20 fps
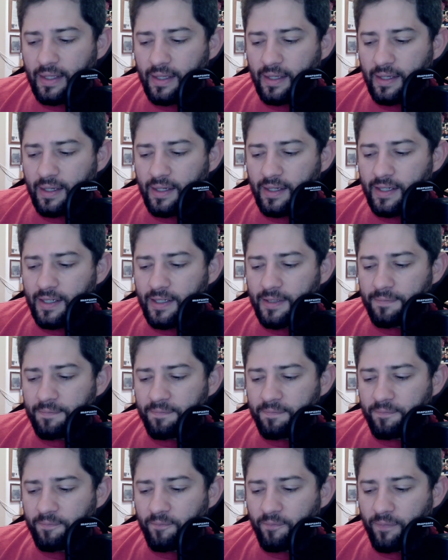Uh,
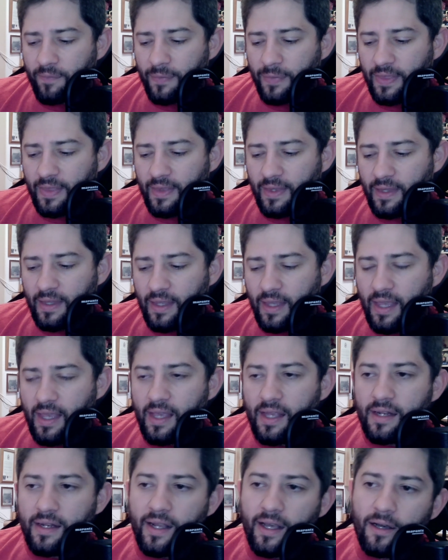
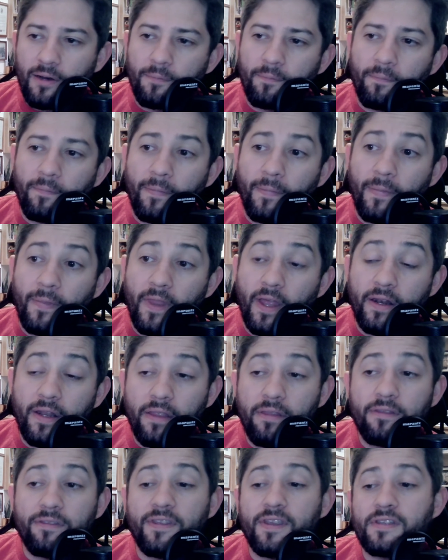now,
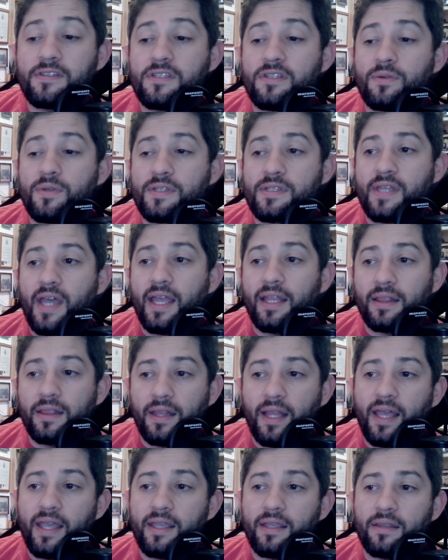another thing too is I
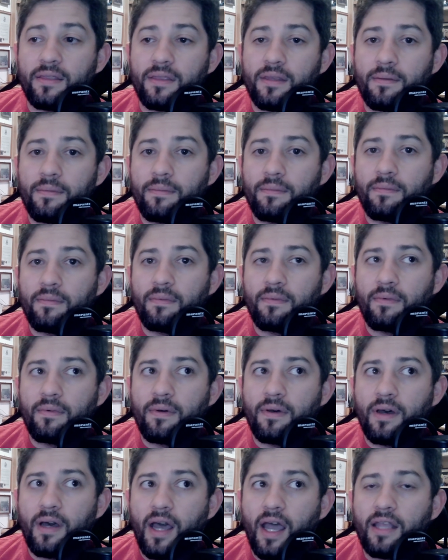like the,
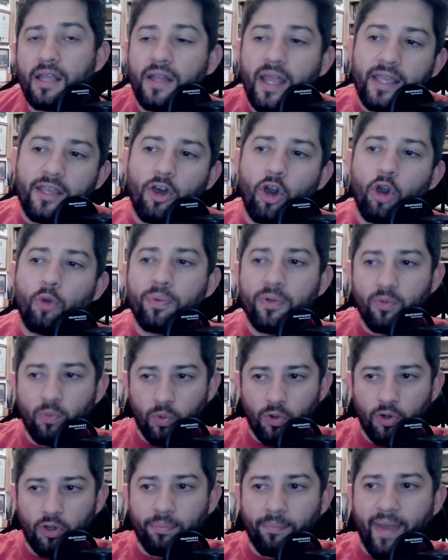I like open
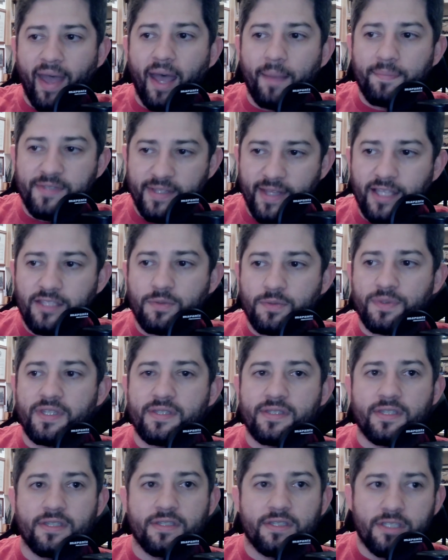world maps, and that's what
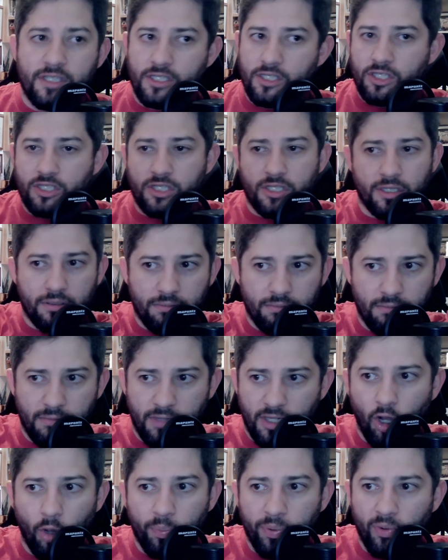this is. This is just a,
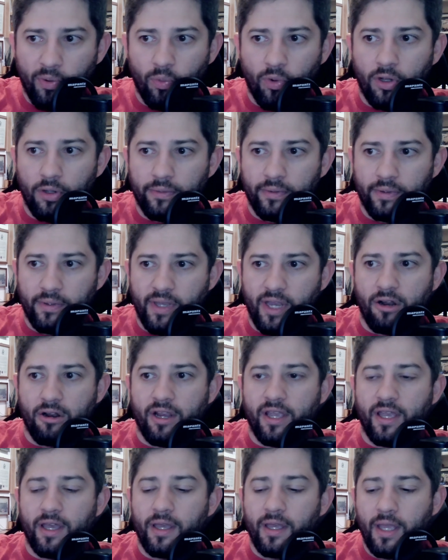an open world
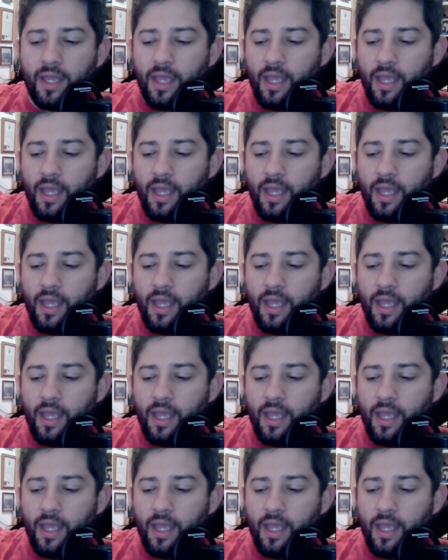area.